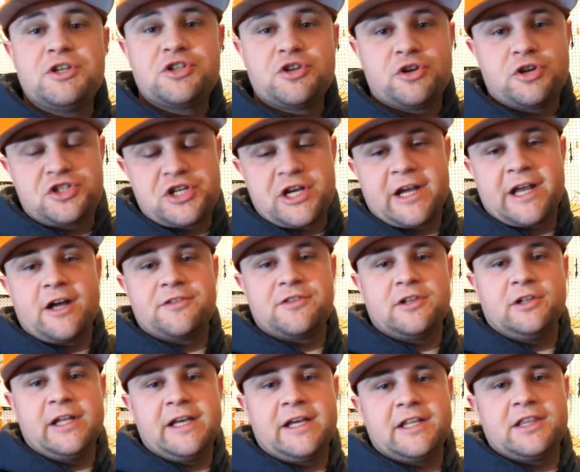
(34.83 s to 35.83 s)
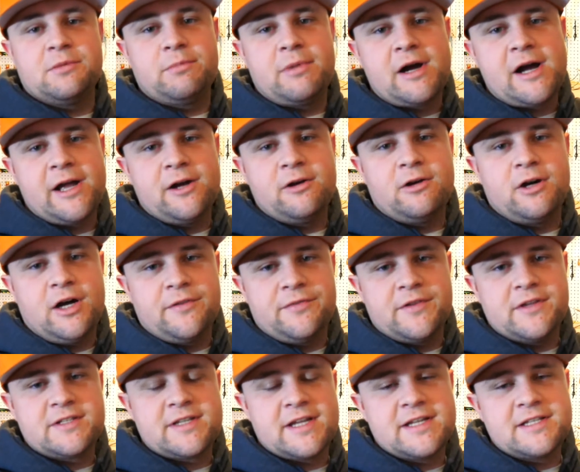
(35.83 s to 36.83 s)
sure to check out the link in the bio on
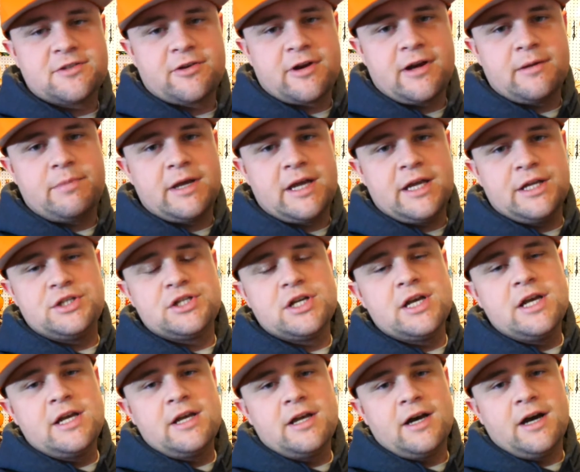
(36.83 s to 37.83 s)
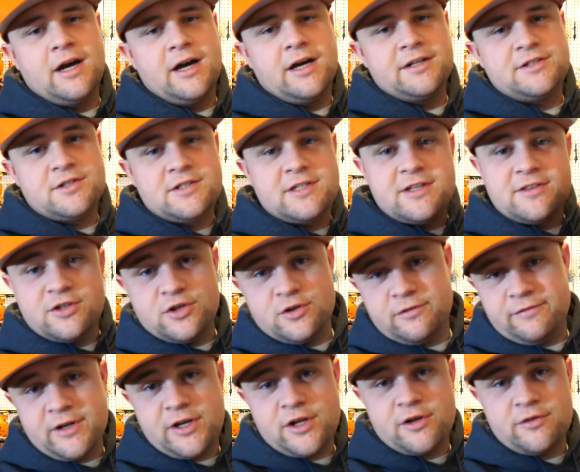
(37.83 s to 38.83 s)
this Instagram page to see the
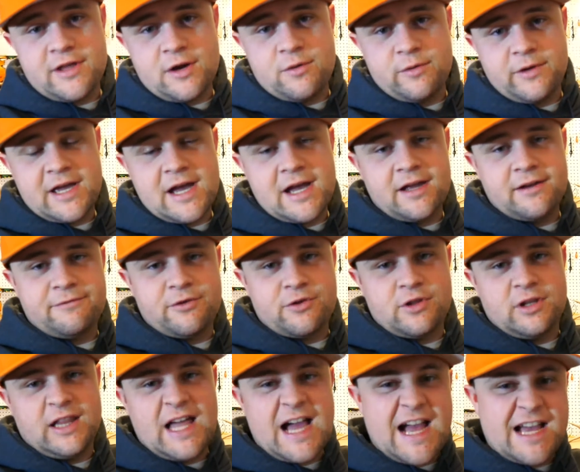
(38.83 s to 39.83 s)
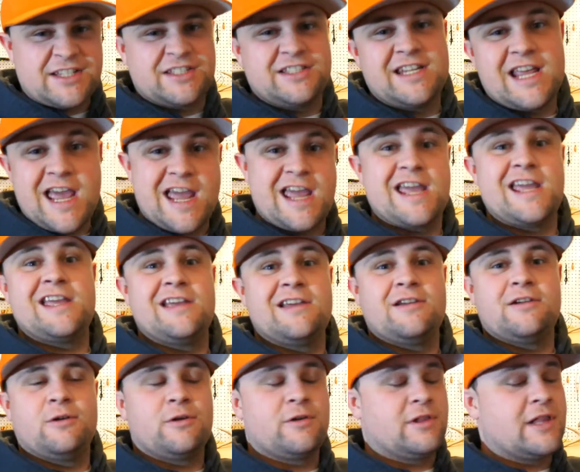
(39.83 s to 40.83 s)
new video that we got for the last day
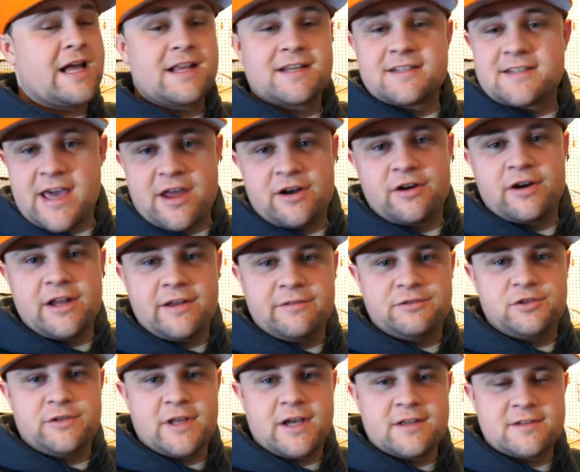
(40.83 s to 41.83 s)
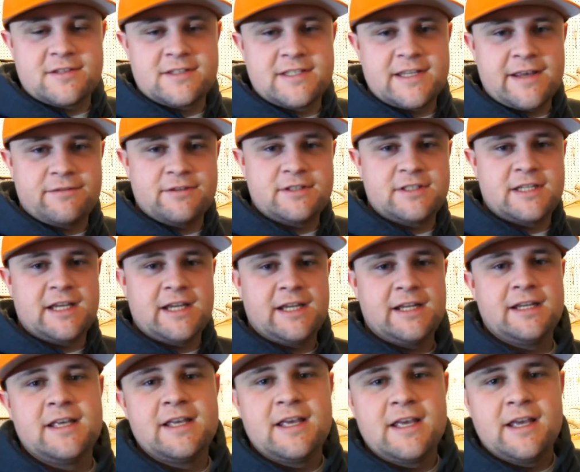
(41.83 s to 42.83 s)
or last Saturday of
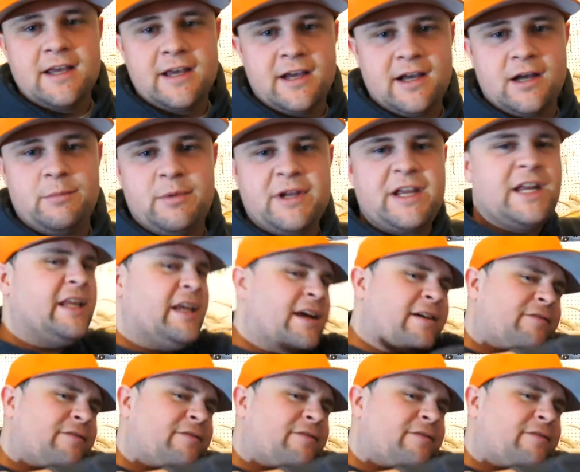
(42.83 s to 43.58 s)
2017. Beginning